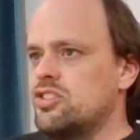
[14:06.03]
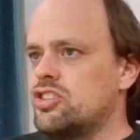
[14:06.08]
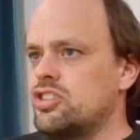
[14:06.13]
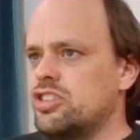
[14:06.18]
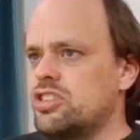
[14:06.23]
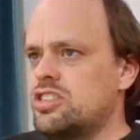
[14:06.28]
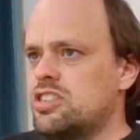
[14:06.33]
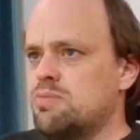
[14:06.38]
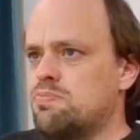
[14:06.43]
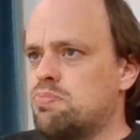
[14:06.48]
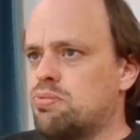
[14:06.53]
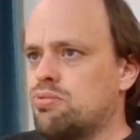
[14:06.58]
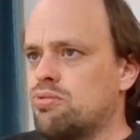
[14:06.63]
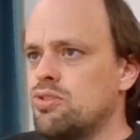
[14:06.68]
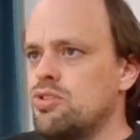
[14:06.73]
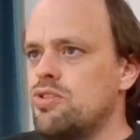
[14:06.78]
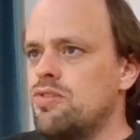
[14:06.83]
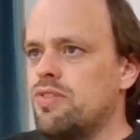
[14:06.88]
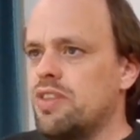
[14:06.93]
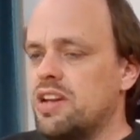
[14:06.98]
just to
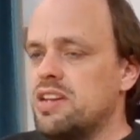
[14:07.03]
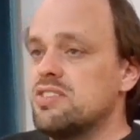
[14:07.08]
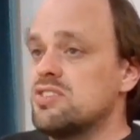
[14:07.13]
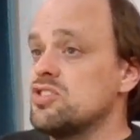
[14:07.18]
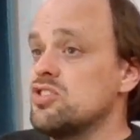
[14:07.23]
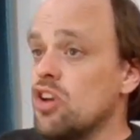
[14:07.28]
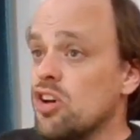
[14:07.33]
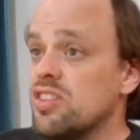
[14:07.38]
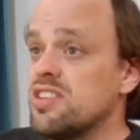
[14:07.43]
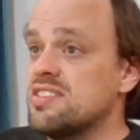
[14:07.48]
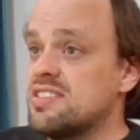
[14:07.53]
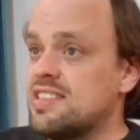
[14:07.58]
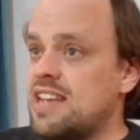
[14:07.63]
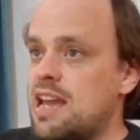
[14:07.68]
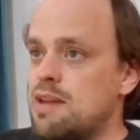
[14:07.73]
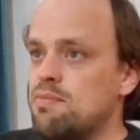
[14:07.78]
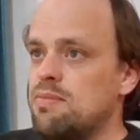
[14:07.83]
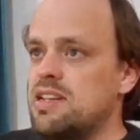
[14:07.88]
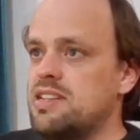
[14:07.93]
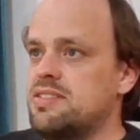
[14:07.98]
prove that it's not the
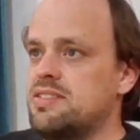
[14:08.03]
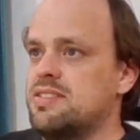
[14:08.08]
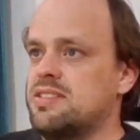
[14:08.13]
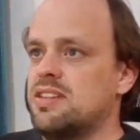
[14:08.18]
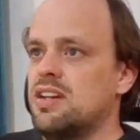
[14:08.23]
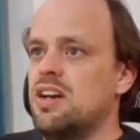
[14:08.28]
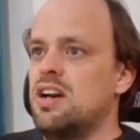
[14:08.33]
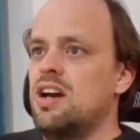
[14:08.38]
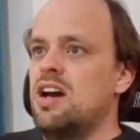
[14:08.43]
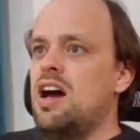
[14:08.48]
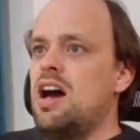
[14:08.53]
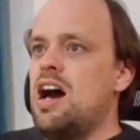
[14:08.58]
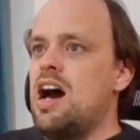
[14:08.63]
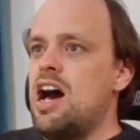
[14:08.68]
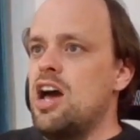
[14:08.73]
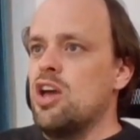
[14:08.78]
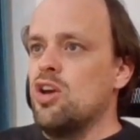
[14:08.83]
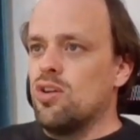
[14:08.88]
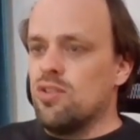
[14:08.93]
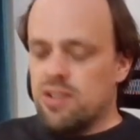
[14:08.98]
same list
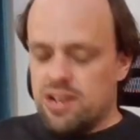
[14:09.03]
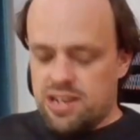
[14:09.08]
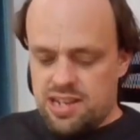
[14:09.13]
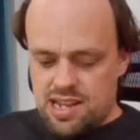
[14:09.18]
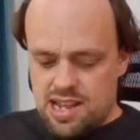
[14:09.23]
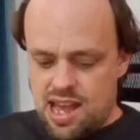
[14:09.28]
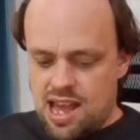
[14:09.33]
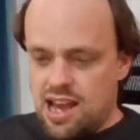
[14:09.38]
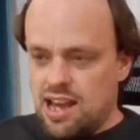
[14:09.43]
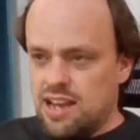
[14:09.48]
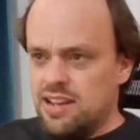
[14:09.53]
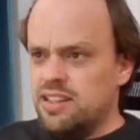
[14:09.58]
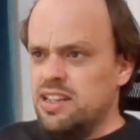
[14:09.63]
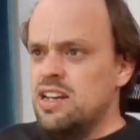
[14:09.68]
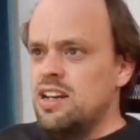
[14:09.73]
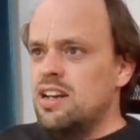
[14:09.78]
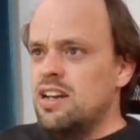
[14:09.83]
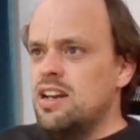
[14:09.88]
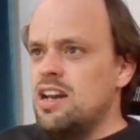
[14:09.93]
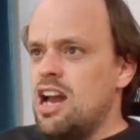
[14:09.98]
I already had,
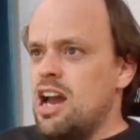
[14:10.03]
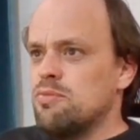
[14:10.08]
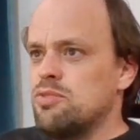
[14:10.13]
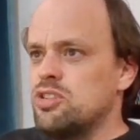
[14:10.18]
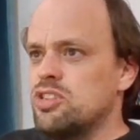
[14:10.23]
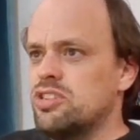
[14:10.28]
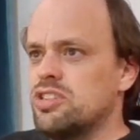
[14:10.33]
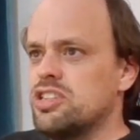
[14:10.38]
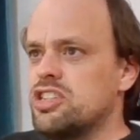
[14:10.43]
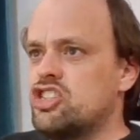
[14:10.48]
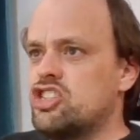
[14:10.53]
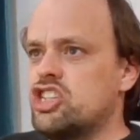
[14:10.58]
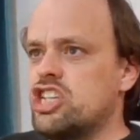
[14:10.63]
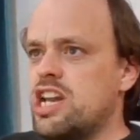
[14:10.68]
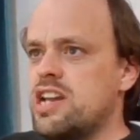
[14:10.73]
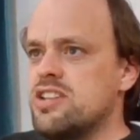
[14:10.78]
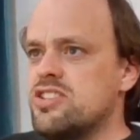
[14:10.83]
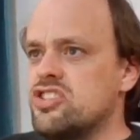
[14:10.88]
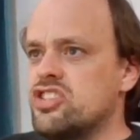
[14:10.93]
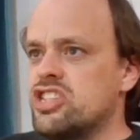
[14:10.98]
I'm just going to
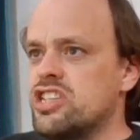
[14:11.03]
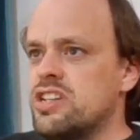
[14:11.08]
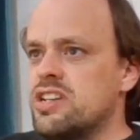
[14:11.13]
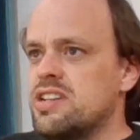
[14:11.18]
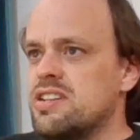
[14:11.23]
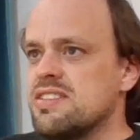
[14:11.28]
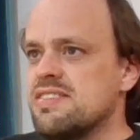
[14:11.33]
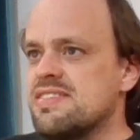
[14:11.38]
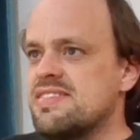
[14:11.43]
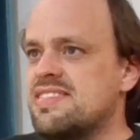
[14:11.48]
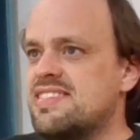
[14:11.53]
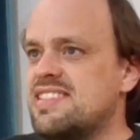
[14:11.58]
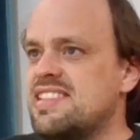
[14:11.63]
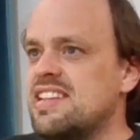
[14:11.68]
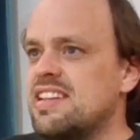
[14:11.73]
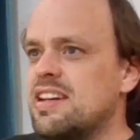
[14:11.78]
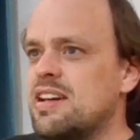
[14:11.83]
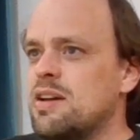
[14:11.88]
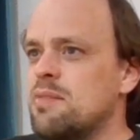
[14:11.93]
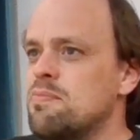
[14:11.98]
change
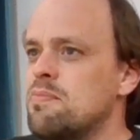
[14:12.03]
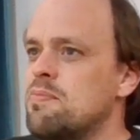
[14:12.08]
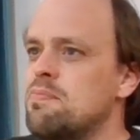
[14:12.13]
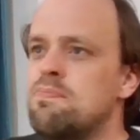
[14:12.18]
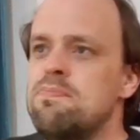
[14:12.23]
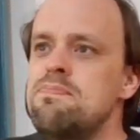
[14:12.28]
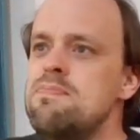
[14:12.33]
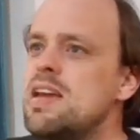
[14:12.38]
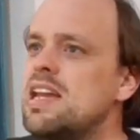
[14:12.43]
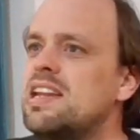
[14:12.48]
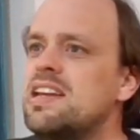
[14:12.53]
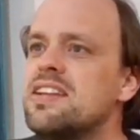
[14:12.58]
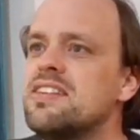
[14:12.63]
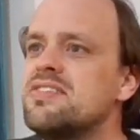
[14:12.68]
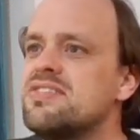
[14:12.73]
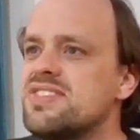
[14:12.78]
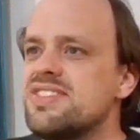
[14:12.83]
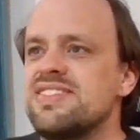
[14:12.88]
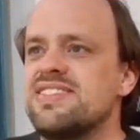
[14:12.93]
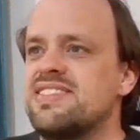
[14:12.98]

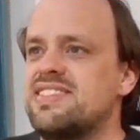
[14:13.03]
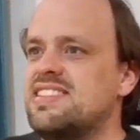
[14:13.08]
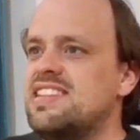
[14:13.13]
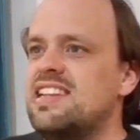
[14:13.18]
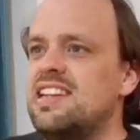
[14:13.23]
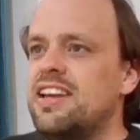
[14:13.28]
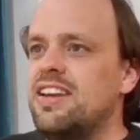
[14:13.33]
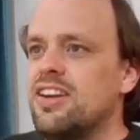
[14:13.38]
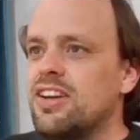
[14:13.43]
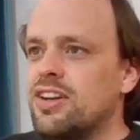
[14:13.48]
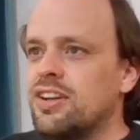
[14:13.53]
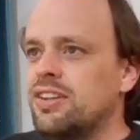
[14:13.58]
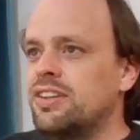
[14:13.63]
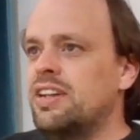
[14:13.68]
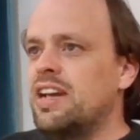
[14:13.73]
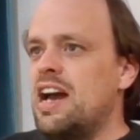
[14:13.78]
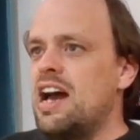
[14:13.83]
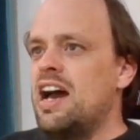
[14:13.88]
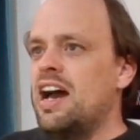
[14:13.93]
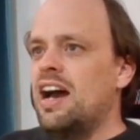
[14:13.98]
million to
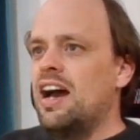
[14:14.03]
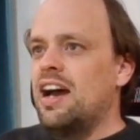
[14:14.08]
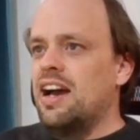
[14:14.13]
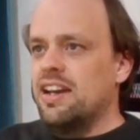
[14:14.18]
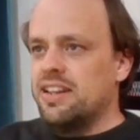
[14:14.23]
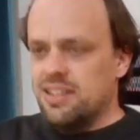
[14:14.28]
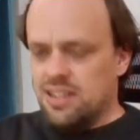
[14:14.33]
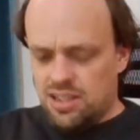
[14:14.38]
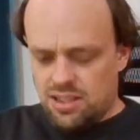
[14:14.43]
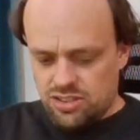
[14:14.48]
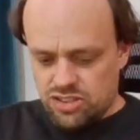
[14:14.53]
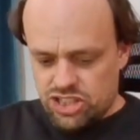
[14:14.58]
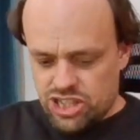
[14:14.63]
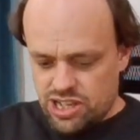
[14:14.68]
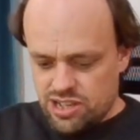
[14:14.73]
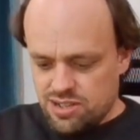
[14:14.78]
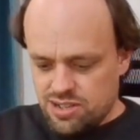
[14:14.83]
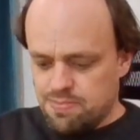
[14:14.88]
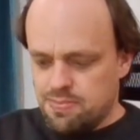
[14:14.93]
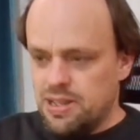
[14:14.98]
zillion, and I'll
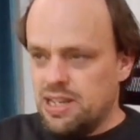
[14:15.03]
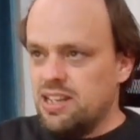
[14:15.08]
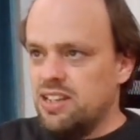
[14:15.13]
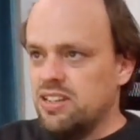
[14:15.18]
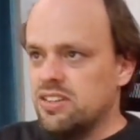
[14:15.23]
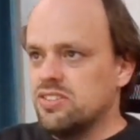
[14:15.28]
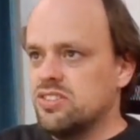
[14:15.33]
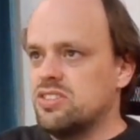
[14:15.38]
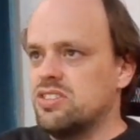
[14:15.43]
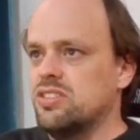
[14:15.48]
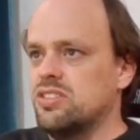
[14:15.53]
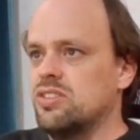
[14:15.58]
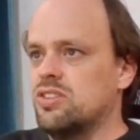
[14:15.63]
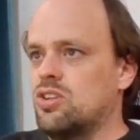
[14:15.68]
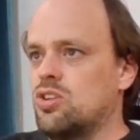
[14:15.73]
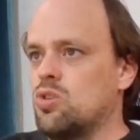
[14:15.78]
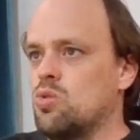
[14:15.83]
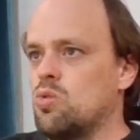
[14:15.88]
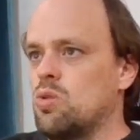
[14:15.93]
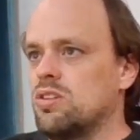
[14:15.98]
change billion to
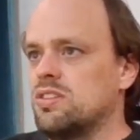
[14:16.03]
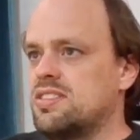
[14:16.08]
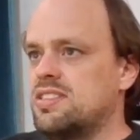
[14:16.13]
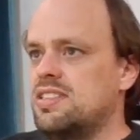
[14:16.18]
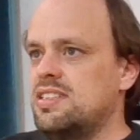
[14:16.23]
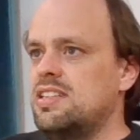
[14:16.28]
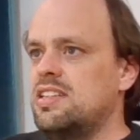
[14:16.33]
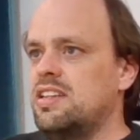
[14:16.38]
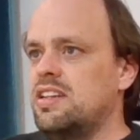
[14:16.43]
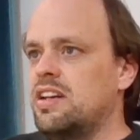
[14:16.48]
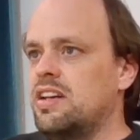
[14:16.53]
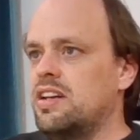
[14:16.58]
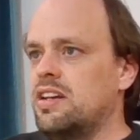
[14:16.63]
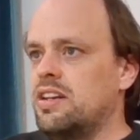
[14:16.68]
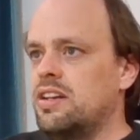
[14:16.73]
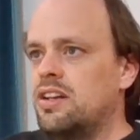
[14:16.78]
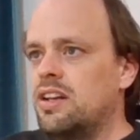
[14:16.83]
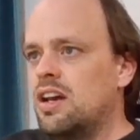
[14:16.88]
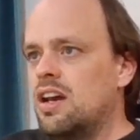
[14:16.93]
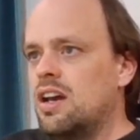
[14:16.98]

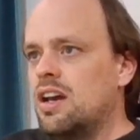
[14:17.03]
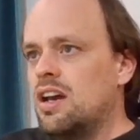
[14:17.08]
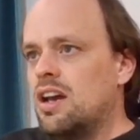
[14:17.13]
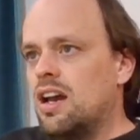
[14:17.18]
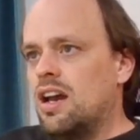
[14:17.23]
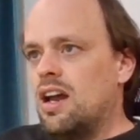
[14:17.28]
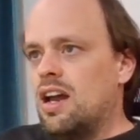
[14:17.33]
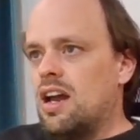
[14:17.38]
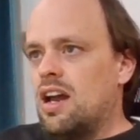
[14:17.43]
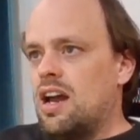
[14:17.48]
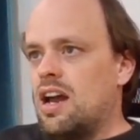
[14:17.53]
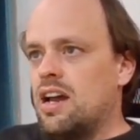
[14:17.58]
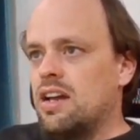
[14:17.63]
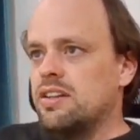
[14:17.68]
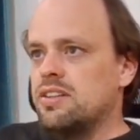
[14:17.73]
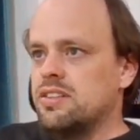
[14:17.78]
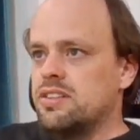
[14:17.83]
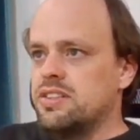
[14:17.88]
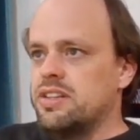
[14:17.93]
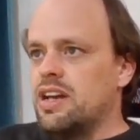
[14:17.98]
quintillion,
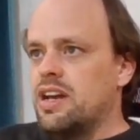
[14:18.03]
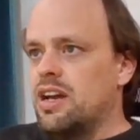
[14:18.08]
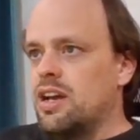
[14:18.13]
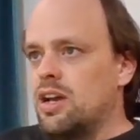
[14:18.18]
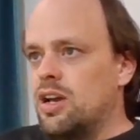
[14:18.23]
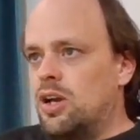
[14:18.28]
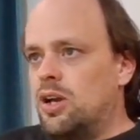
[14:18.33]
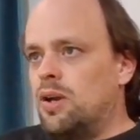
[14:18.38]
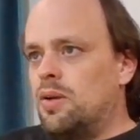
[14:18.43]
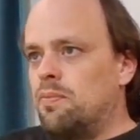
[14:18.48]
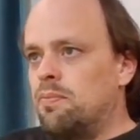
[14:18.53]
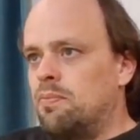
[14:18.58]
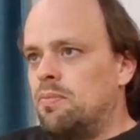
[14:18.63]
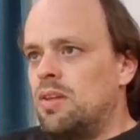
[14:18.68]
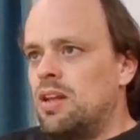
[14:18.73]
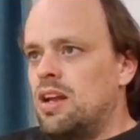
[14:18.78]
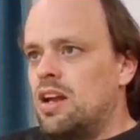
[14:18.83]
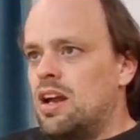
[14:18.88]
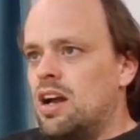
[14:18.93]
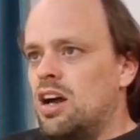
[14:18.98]
and
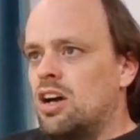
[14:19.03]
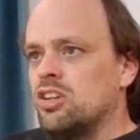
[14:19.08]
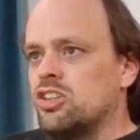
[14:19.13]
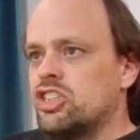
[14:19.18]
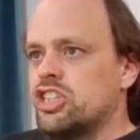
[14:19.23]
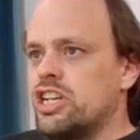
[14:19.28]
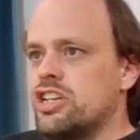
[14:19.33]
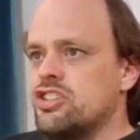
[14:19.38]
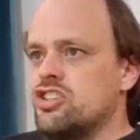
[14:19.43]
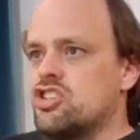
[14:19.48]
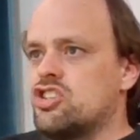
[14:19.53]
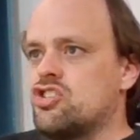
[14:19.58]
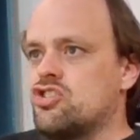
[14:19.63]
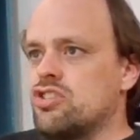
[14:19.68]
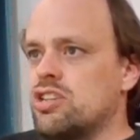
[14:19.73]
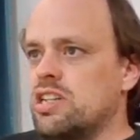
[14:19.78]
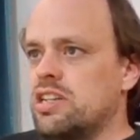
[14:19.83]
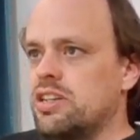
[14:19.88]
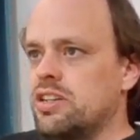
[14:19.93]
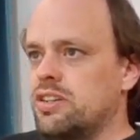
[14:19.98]
I'll change
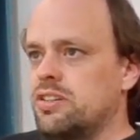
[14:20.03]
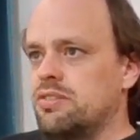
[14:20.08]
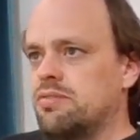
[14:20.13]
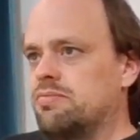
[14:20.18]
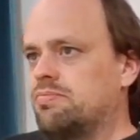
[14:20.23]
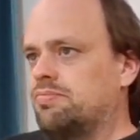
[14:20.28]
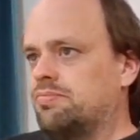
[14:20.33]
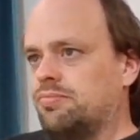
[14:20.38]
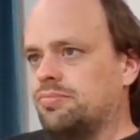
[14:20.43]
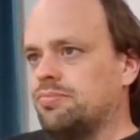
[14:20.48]
trillion